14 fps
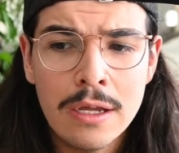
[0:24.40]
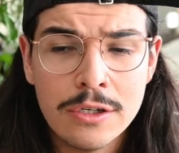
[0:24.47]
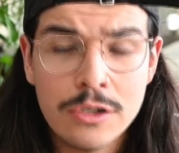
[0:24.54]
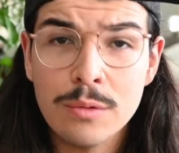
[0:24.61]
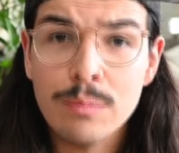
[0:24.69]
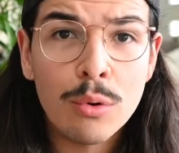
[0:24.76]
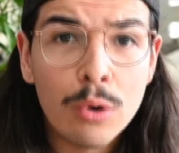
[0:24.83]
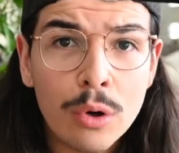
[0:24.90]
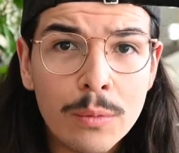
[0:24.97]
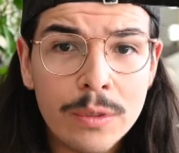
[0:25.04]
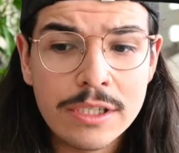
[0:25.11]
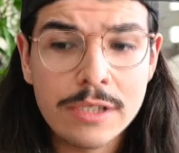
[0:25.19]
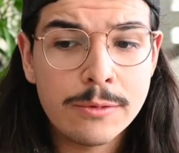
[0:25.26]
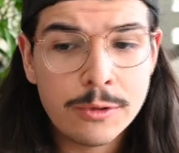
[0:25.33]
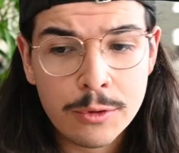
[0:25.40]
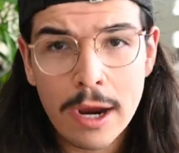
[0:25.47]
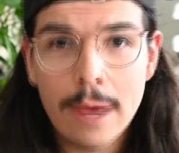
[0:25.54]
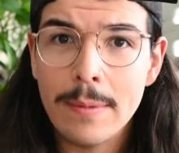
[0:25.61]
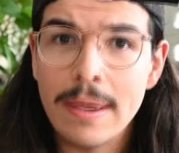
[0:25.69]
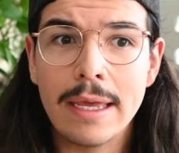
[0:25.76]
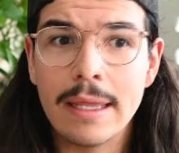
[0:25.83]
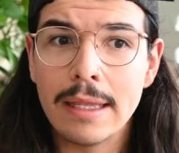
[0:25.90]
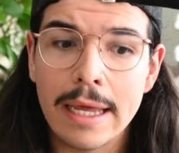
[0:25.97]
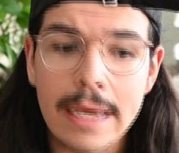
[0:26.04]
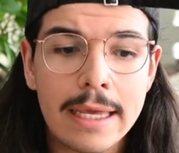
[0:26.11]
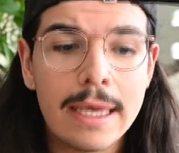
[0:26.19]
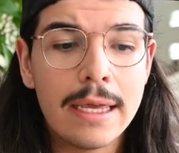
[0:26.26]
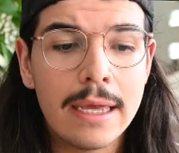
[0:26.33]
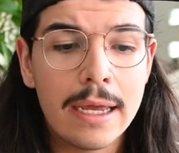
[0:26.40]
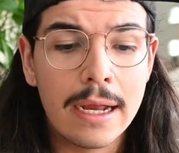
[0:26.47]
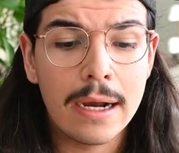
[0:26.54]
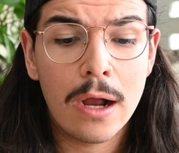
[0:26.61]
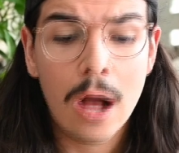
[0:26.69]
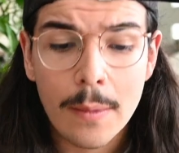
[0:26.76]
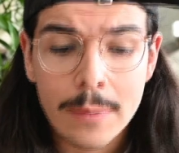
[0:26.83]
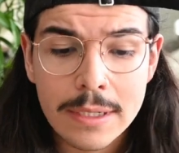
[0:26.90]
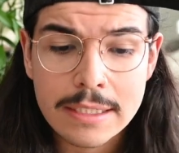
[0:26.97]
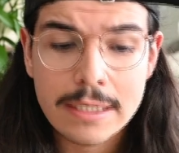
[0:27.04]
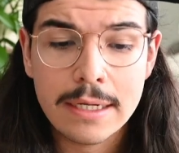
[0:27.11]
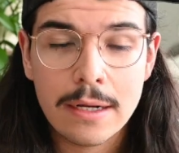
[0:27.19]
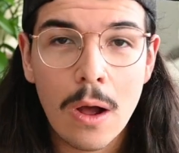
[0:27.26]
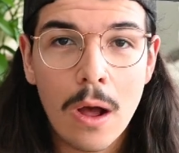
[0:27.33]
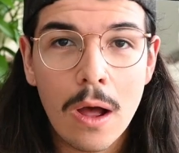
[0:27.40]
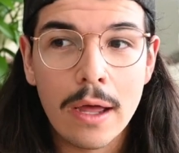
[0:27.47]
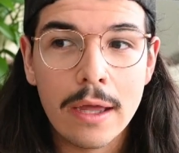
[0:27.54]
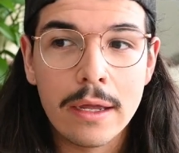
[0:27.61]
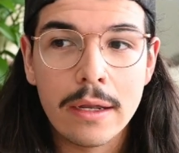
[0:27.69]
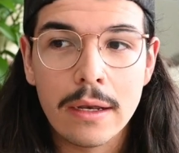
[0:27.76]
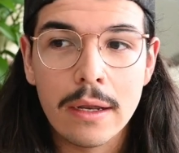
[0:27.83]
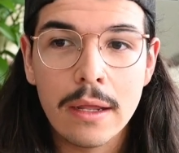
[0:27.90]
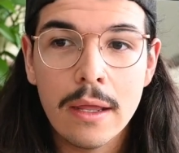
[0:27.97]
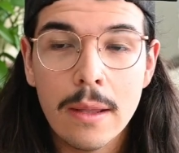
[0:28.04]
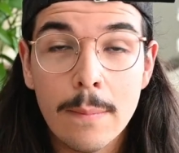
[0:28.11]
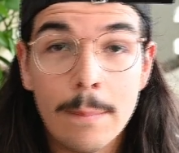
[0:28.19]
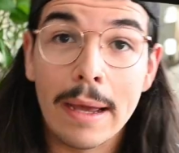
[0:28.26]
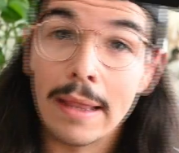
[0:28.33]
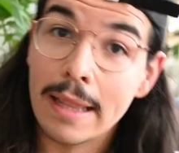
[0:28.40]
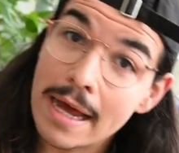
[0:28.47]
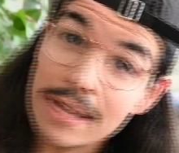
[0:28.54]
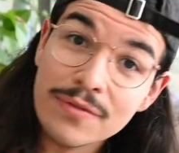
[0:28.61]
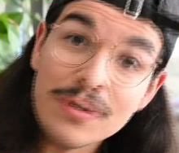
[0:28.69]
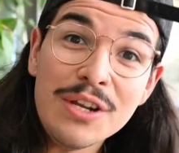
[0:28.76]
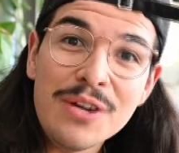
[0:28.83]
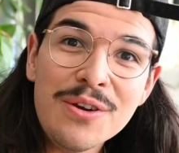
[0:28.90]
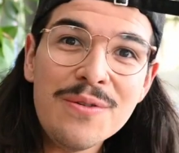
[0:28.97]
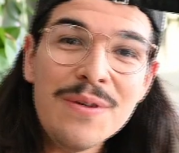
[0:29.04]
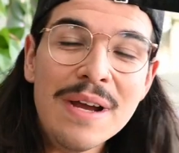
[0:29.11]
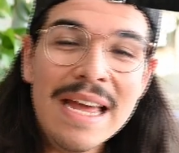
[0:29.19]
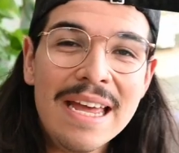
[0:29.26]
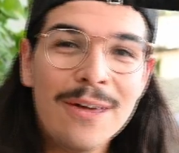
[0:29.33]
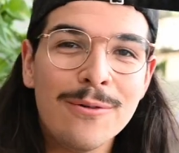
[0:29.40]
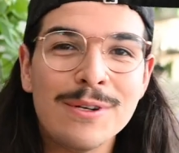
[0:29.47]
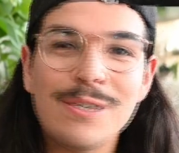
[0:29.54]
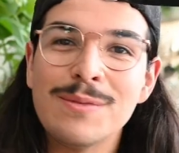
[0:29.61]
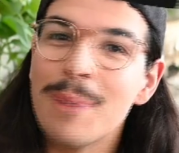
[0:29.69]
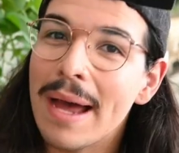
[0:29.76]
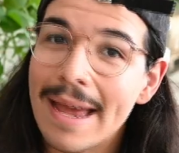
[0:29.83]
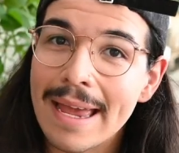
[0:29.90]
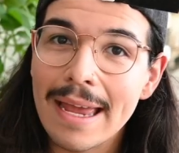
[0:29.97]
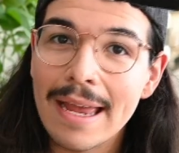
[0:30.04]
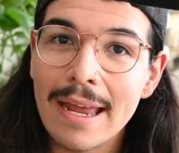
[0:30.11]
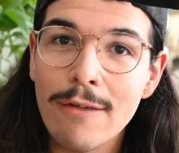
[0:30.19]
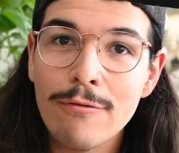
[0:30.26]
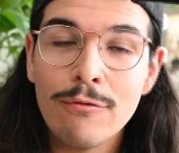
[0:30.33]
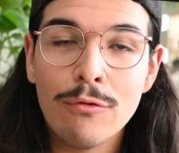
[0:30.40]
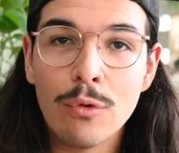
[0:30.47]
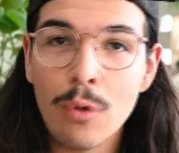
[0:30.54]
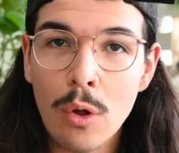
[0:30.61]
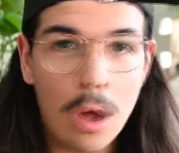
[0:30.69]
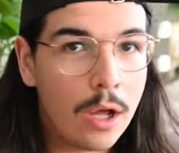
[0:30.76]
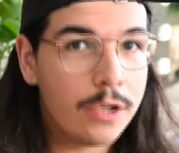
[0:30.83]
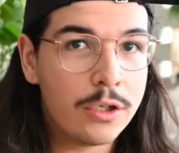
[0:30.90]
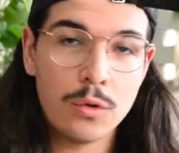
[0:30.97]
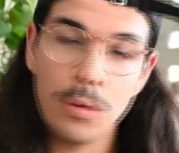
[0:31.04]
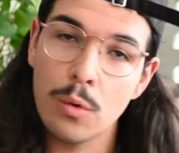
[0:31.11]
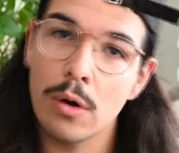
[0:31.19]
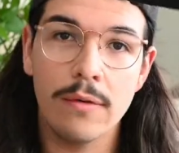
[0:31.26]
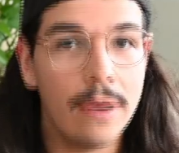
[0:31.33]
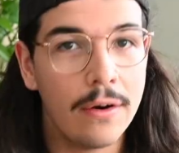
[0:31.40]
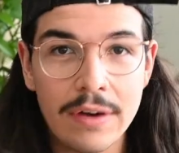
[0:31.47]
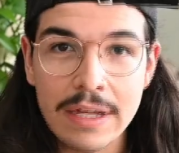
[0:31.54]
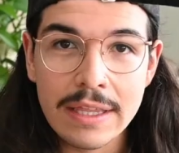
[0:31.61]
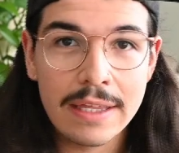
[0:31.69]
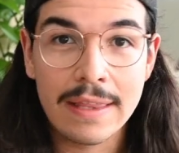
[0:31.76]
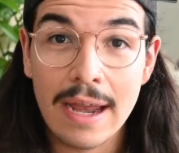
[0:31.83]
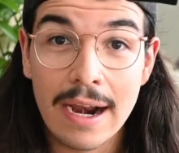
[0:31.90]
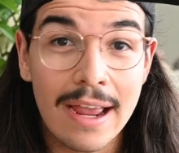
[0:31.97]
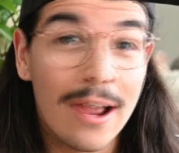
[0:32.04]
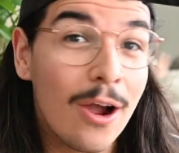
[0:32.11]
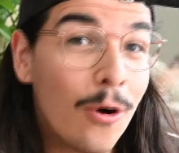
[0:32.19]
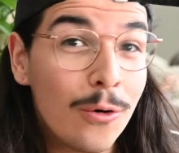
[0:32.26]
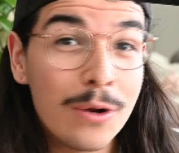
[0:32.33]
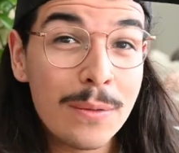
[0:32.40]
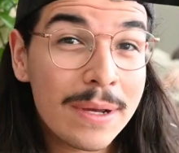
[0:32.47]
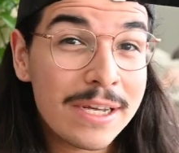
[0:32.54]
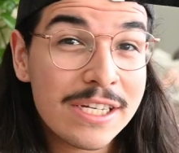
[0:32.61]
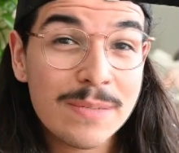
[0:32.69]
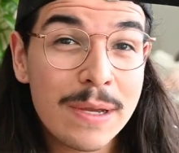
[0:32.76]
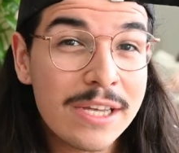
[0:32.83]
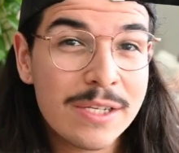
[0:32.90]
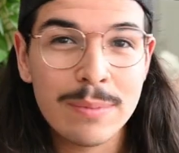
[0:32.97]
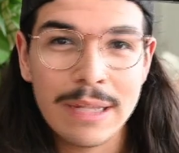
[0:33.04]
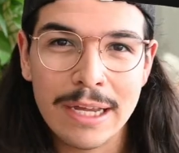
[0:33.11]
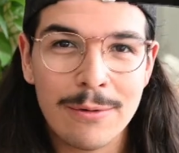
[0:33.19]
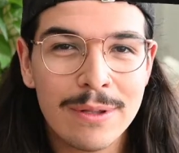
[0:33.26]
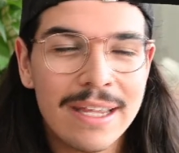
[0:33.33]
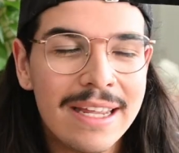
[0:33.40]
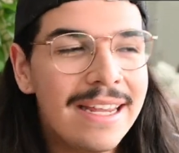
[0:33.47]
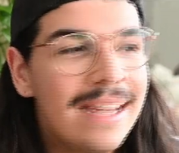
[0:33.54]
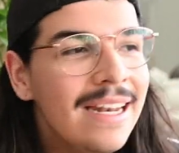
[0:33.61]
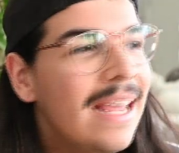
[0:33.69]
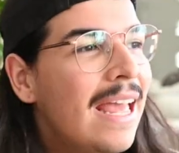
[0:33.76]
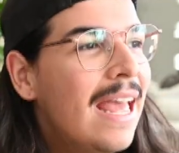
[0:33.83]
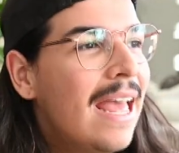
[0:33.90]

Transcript: support with subscribing and liking and commenting on my last video. It was my full-on tour of everything that I own in my space, plant related.